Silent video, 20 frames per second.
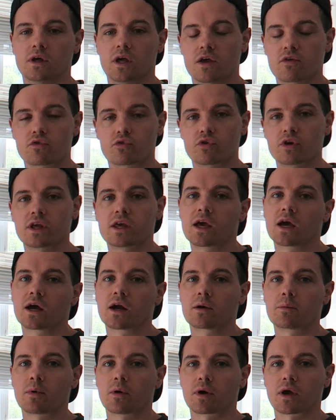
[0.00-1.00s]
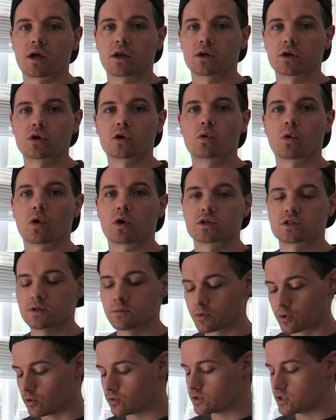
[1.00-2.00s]
really care about getting a good
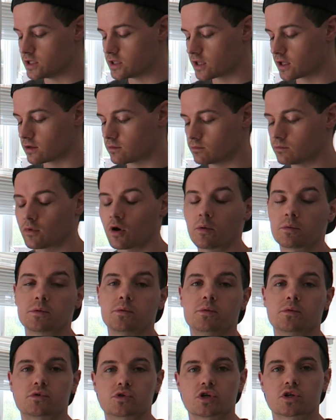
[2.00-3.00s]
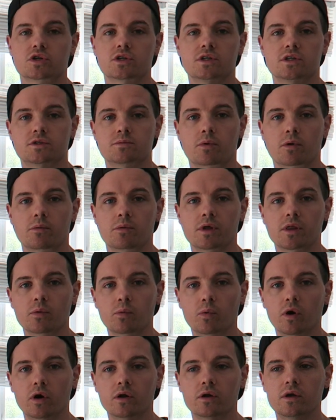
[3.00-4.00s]
quality protein, then Optimum Nutrition is probably the
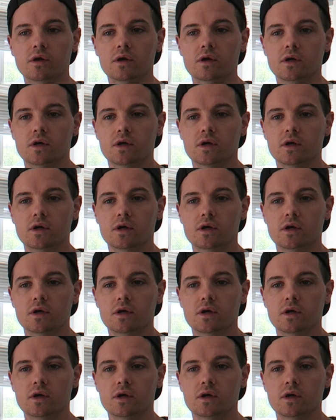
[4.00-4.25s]
one.